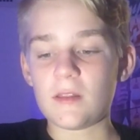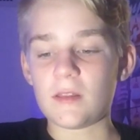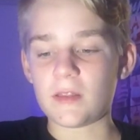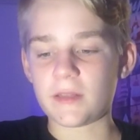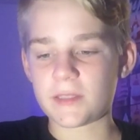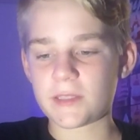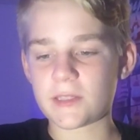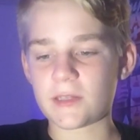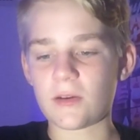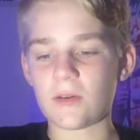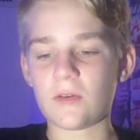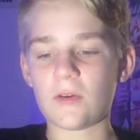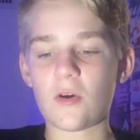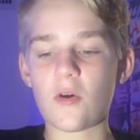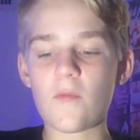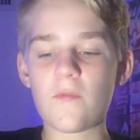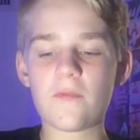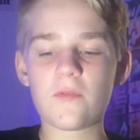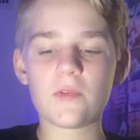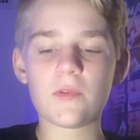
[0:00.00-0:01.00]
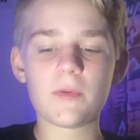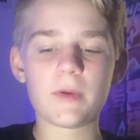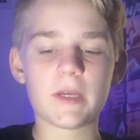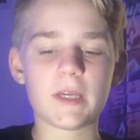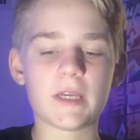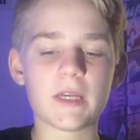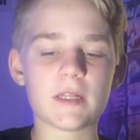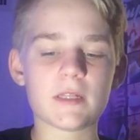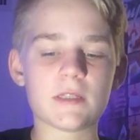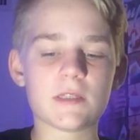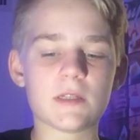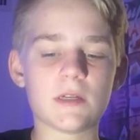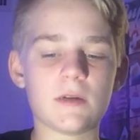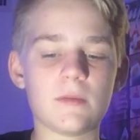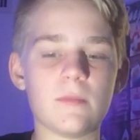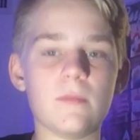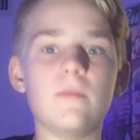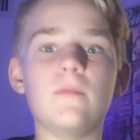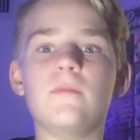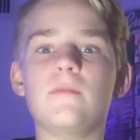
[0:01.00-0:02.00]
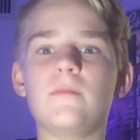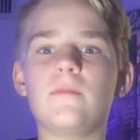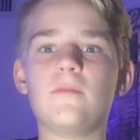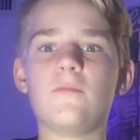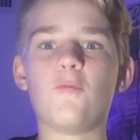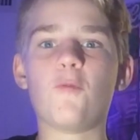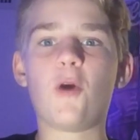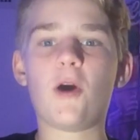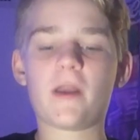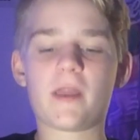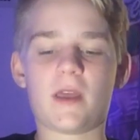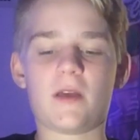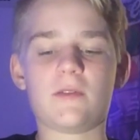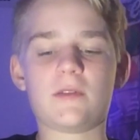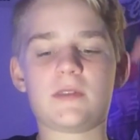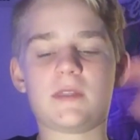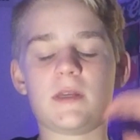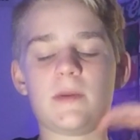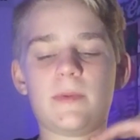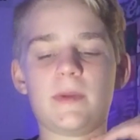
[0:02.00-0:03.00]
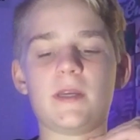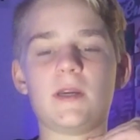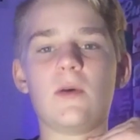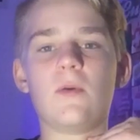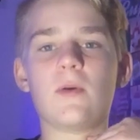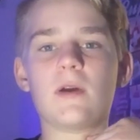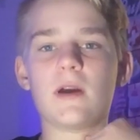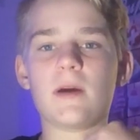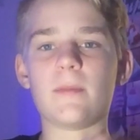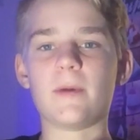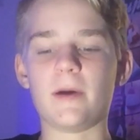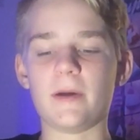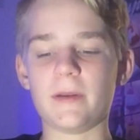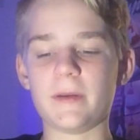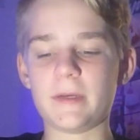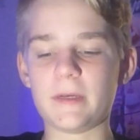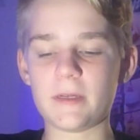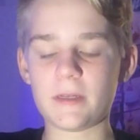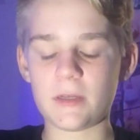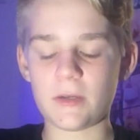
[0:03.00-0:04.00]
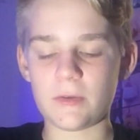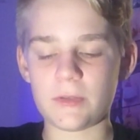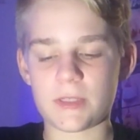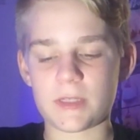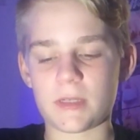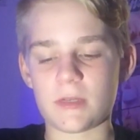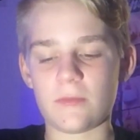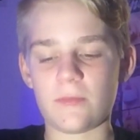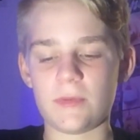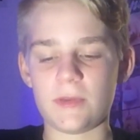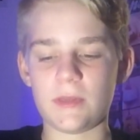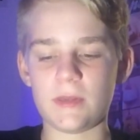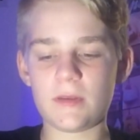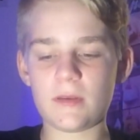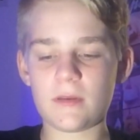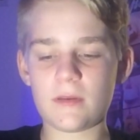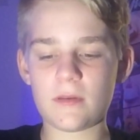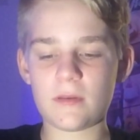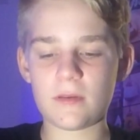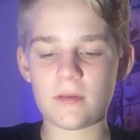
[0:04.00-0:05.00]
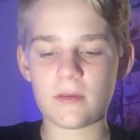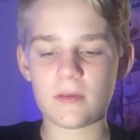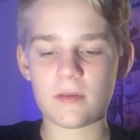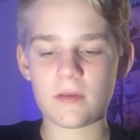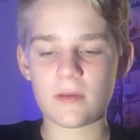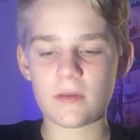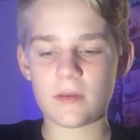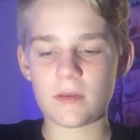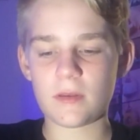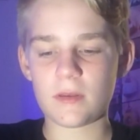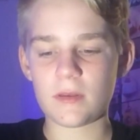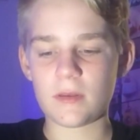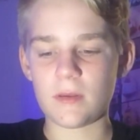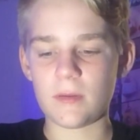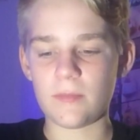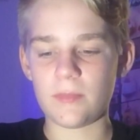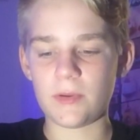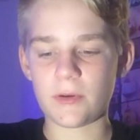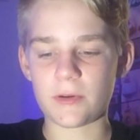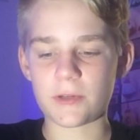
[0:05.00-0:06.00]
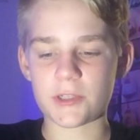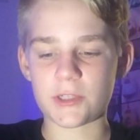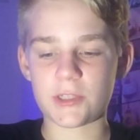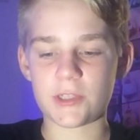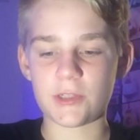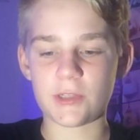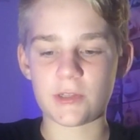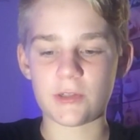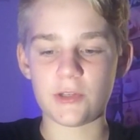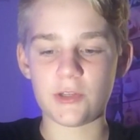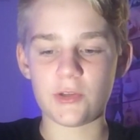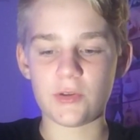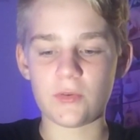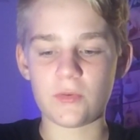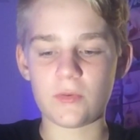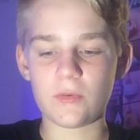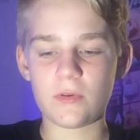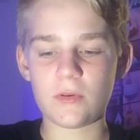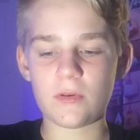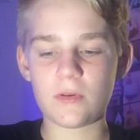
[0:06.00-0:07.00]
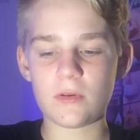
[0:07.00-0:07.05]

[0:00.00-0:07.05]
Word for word: Let's go. Hopefully we can get some walkouts. There we go. Come on. Who's gonna be? The Argentina new.